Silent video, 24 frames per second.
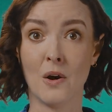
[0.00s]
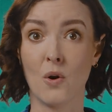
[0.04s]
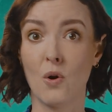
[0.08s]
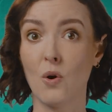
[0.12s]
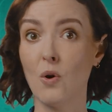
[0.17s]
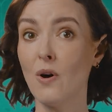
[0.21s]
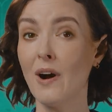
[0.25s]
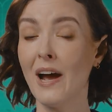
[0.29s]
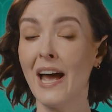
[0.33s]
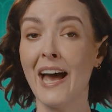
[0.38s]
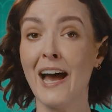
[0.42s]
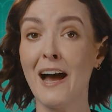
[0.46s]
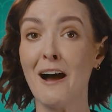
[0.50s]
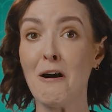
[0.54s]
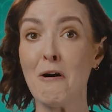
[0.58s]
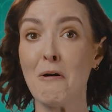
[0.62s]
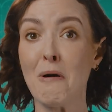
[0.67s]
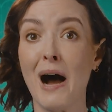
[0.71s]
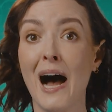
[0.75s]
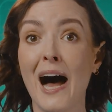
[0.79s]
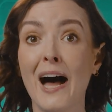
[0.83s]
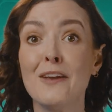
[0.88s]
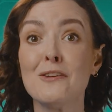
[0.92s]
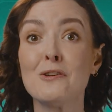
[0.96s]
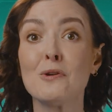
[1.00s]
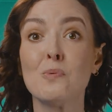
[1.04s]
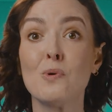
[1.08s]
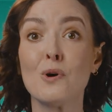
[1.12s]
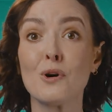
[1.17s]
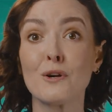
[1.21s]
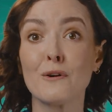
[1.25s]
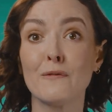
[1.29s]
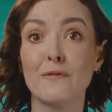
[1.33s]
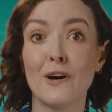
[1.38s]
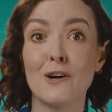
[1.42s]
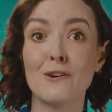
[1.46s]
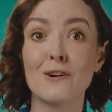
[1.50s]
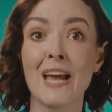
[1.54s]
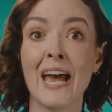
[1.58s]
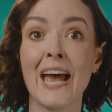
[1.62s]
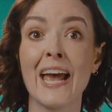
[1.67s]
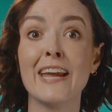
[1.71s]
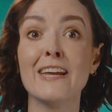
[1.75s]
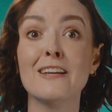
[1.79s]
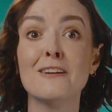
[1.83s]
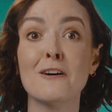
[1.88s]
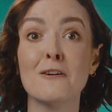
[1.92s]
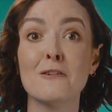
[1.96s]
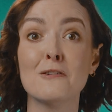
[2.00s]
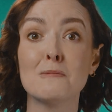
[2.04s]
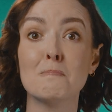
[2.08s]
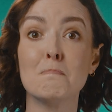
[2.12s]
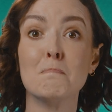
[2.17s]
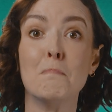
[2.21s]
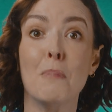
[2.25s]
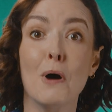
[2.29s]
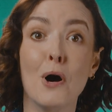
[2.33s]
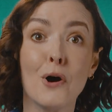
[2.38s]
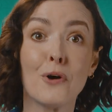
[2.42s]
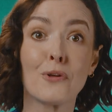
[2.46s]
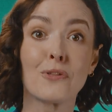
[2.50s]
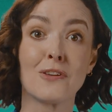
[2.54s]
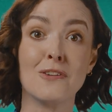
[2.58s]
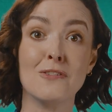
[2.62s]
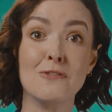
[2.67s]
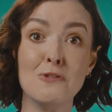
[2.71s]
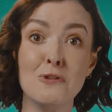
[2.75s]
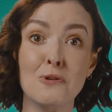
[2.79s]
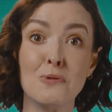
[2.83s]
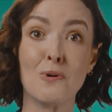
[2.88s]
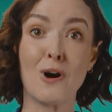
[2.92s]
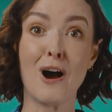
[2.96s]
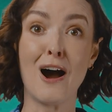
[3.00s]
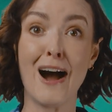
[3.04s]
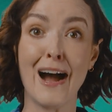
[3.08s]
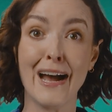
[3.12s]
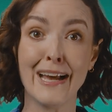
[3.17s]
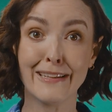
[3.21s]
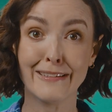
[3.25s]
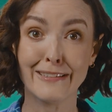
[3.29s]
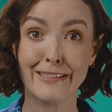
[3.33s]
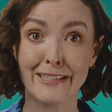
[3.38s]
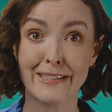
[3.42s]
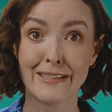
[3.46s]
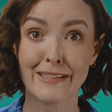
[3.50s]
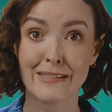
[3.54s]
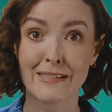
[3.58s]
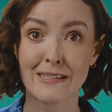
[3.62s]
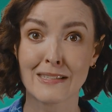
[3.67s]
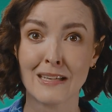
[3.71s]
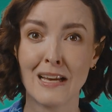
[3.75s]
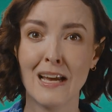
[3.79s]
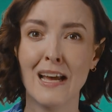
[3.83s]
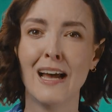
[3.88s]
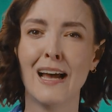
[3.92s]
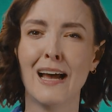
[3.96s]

or how underwater volcanoes birth new islands.